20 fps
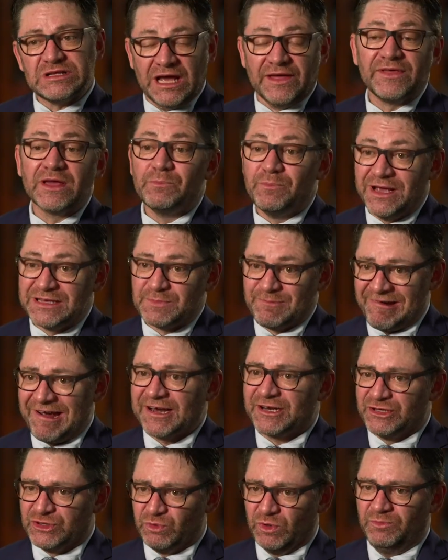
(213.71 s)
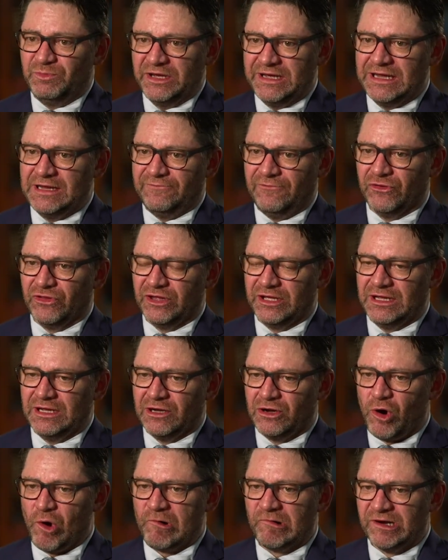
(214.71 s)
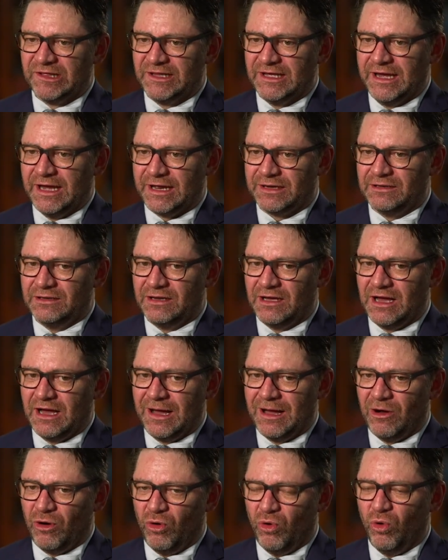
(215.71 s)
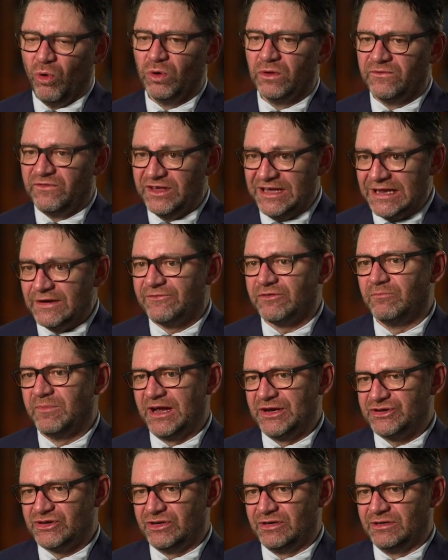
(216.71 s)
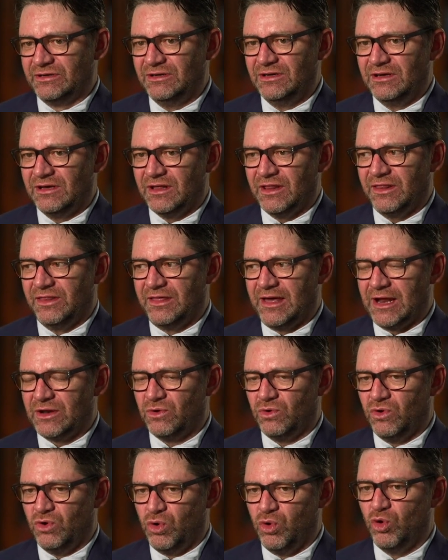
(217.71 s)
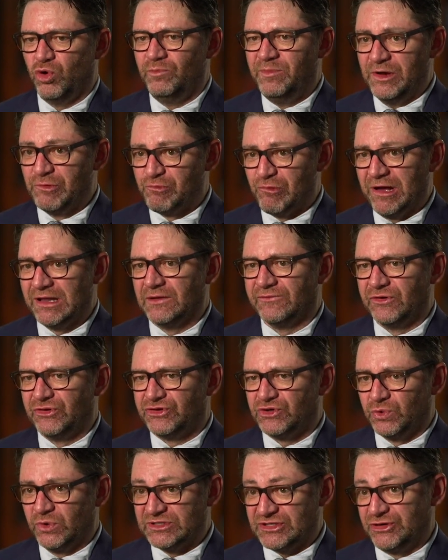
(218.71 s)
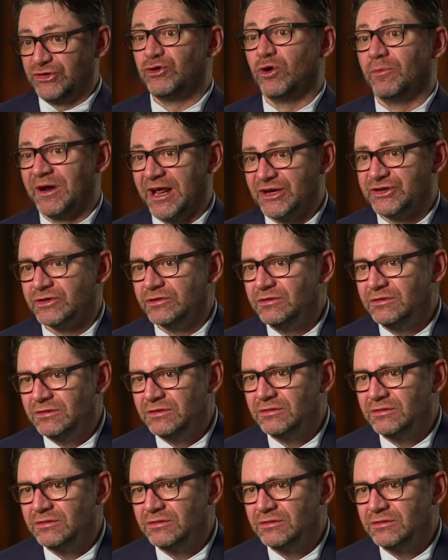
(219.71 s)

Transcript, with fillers: I think best practice would be for the coroner to get uh, all of the information that could be relevant to its determination.